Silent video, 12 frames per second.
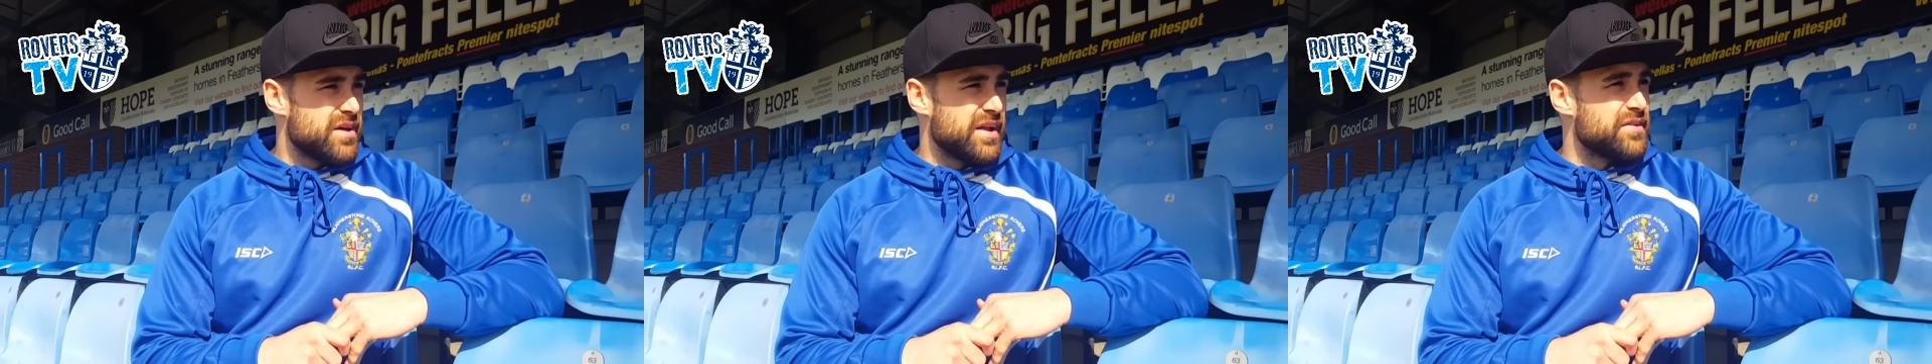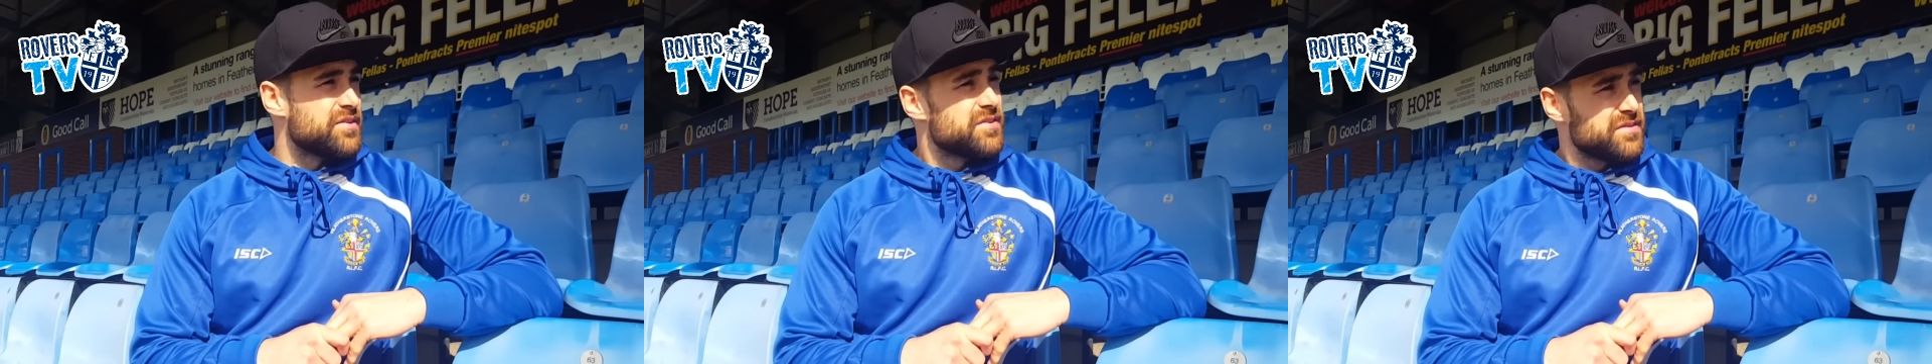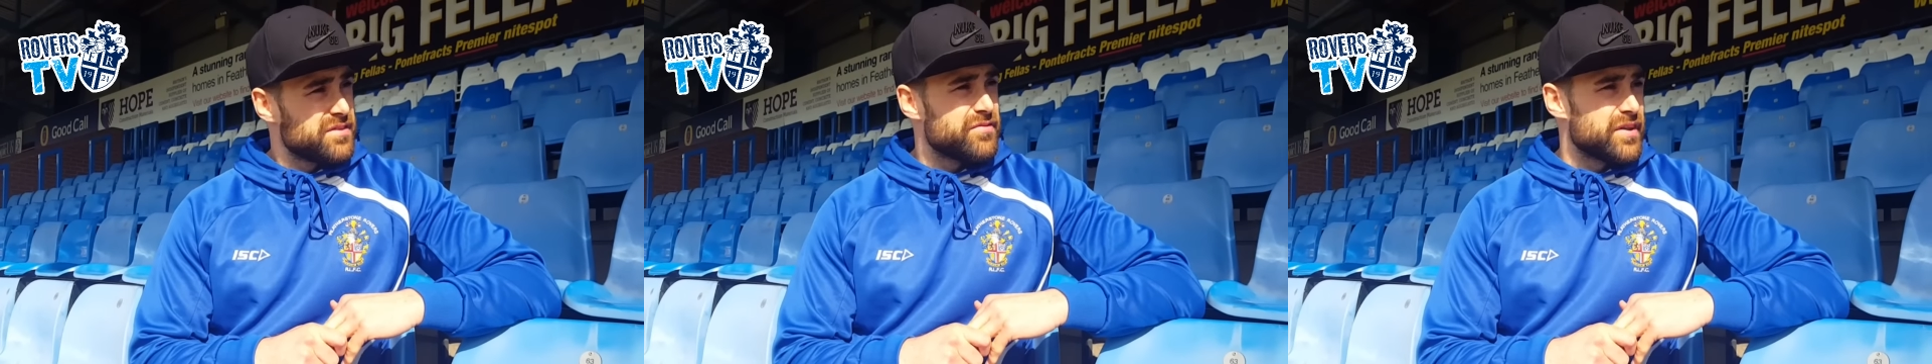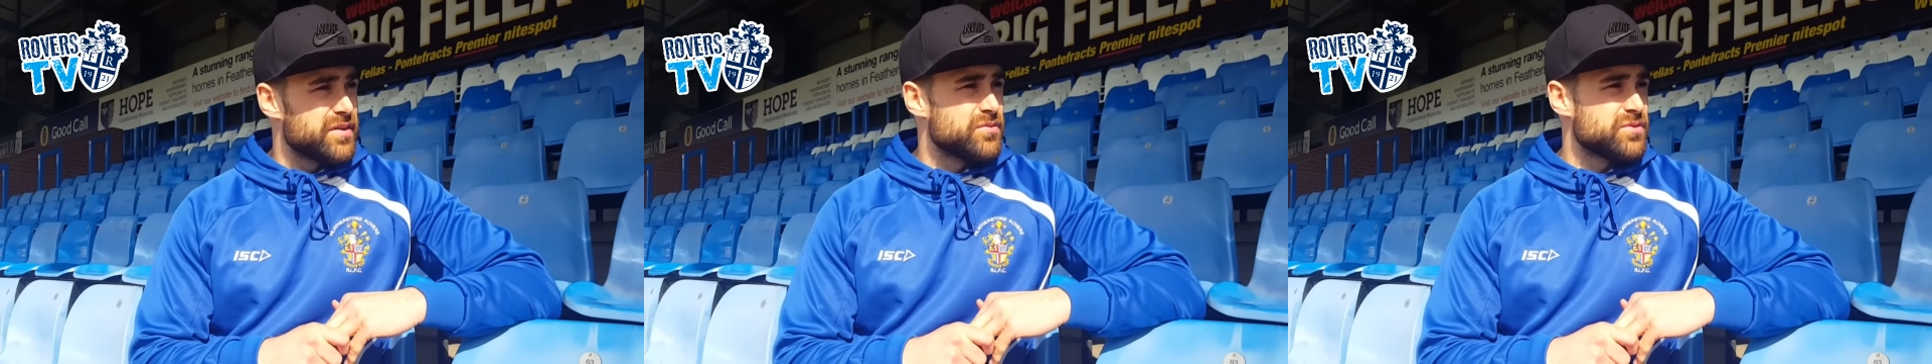and the
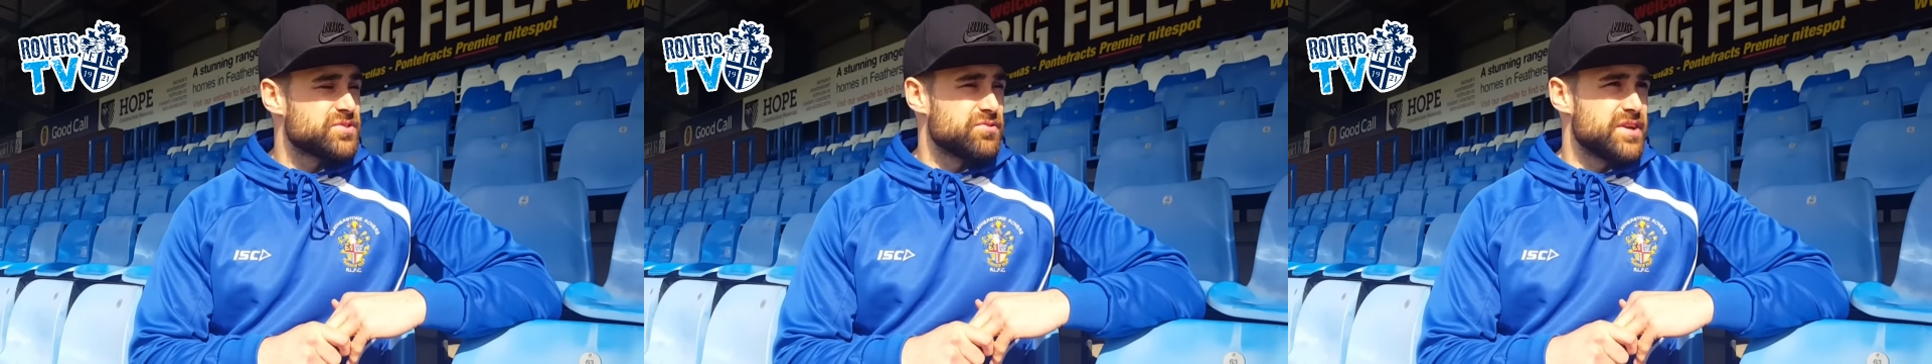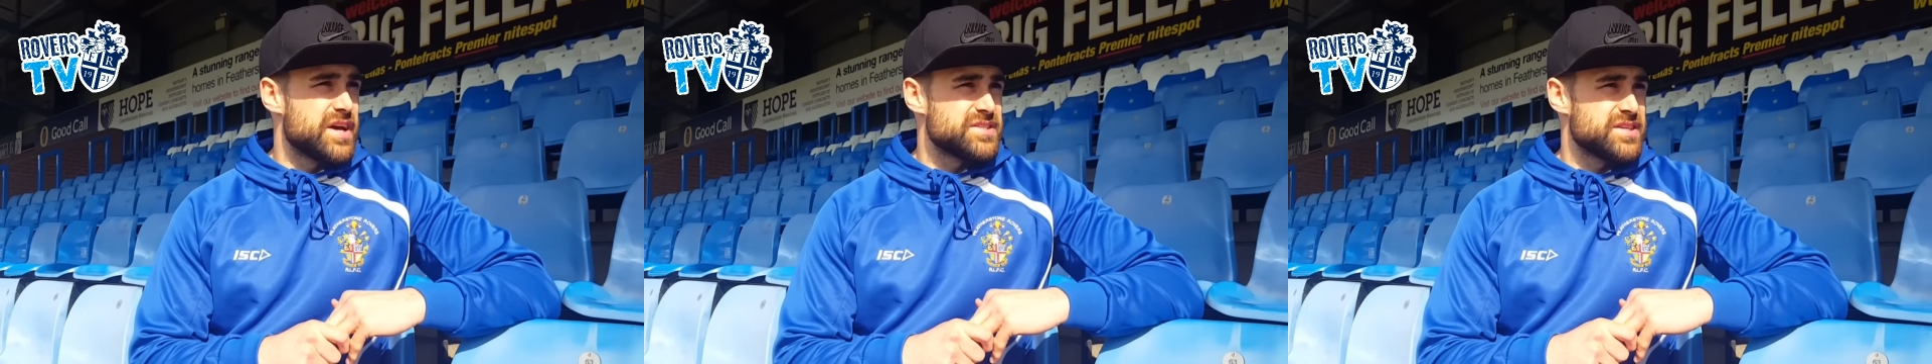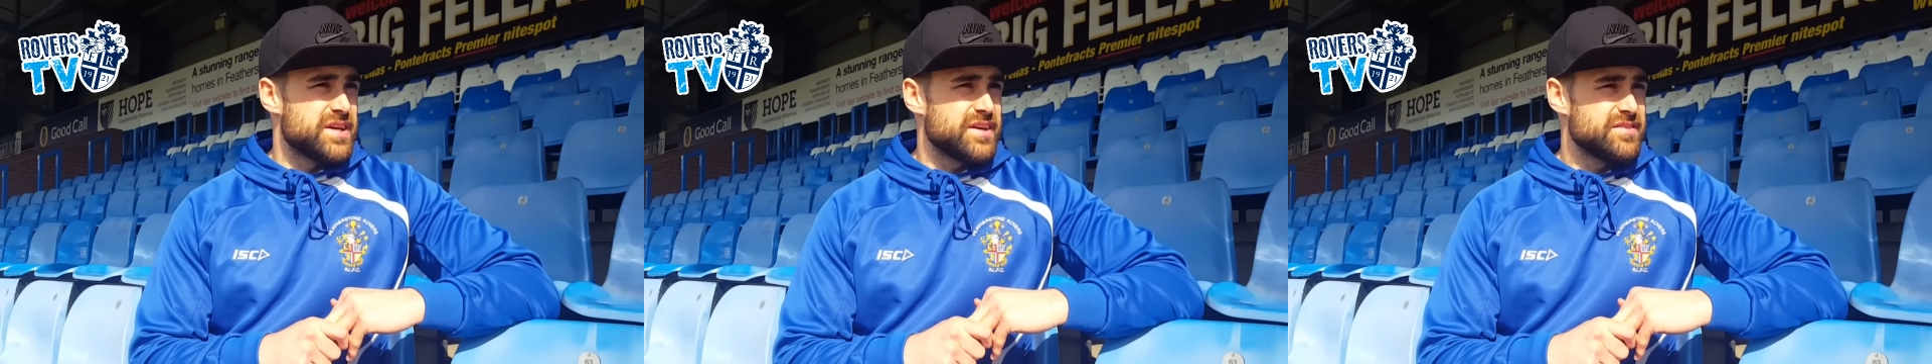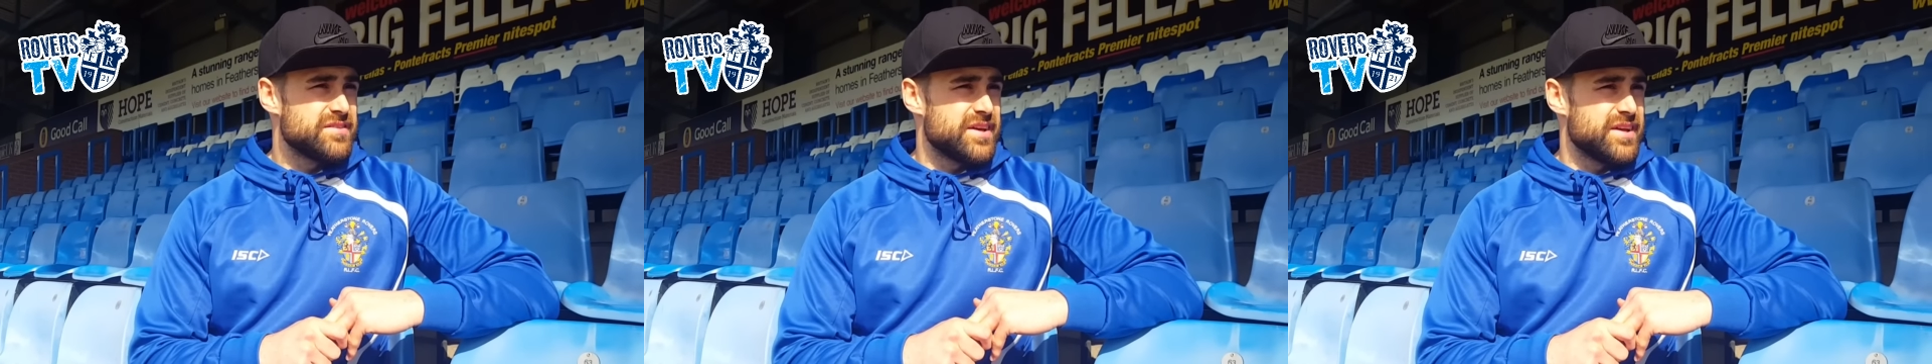fact that it was three
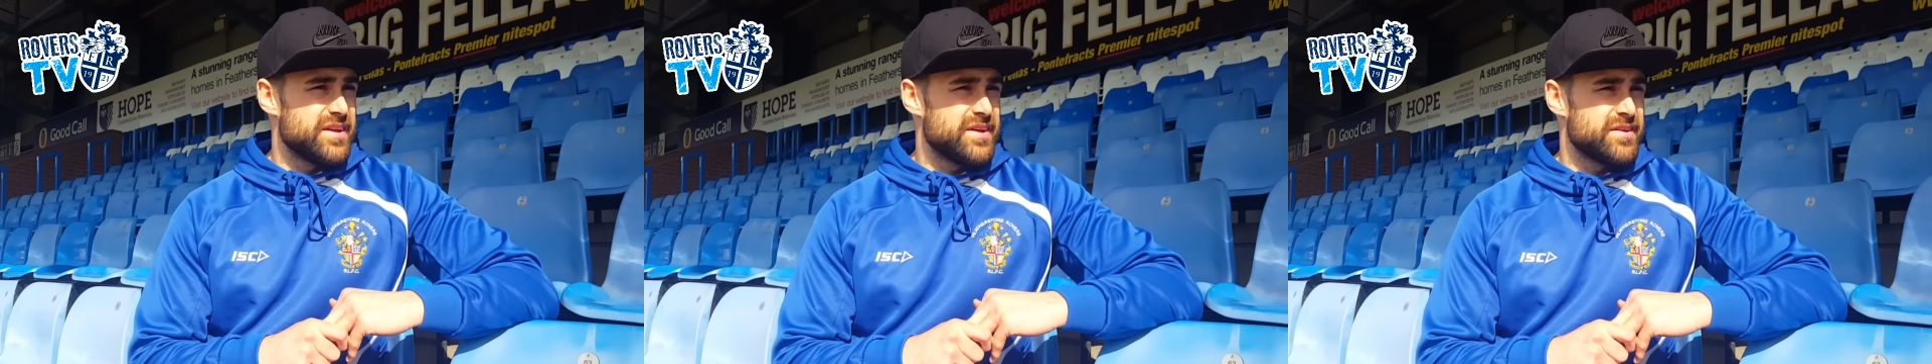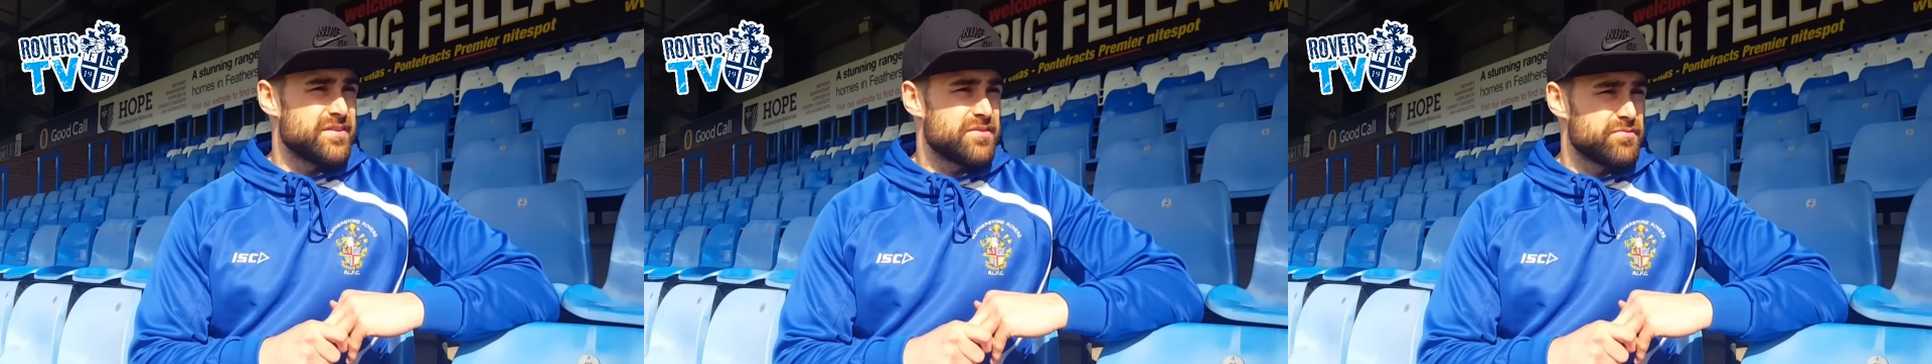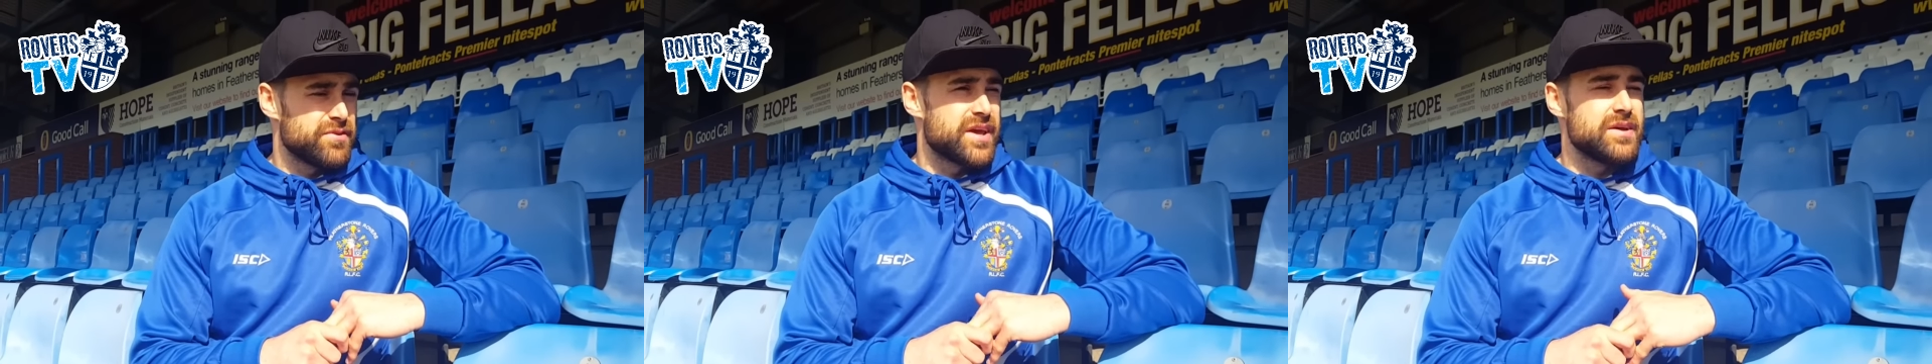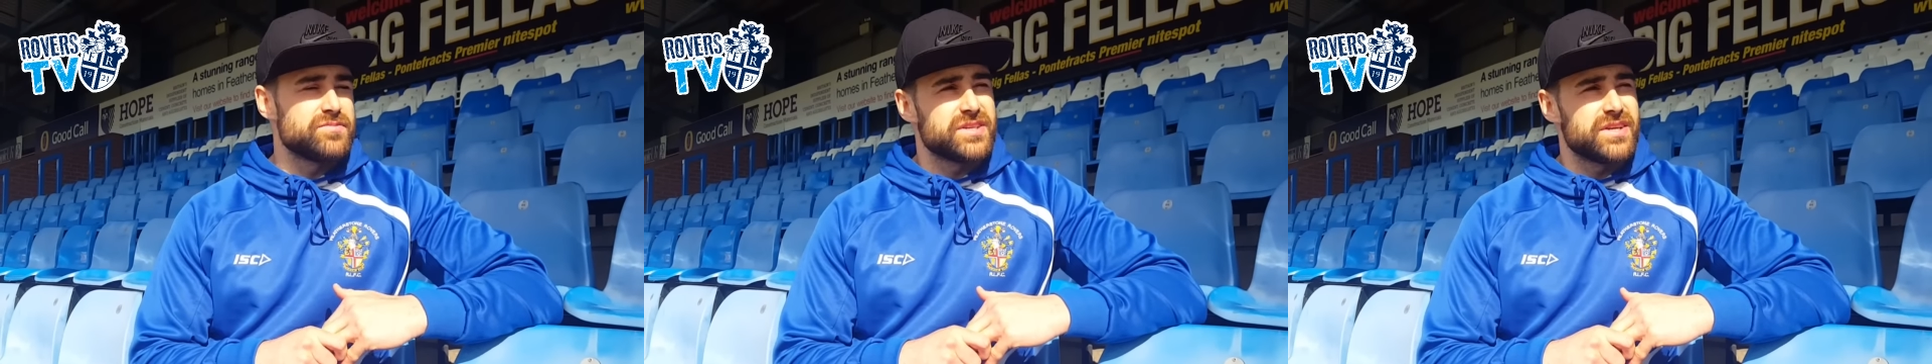
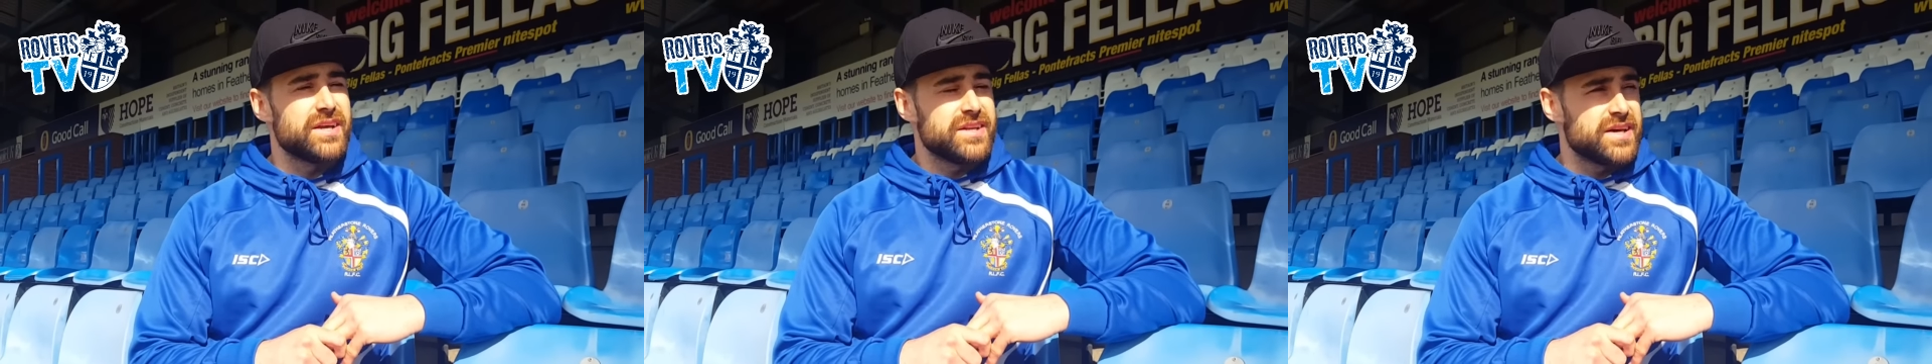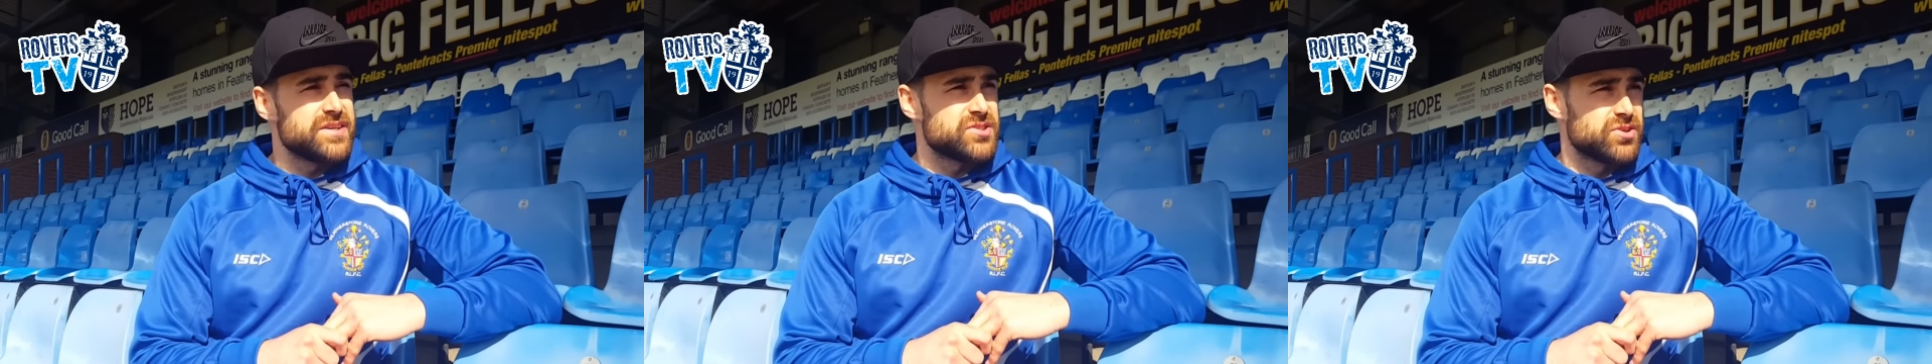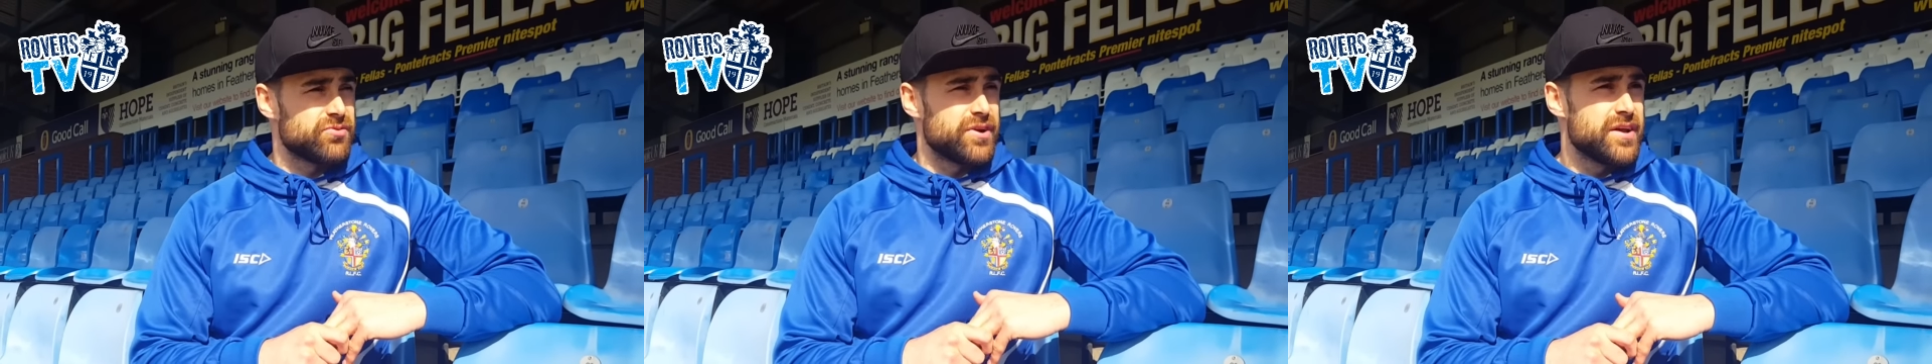games in eight days,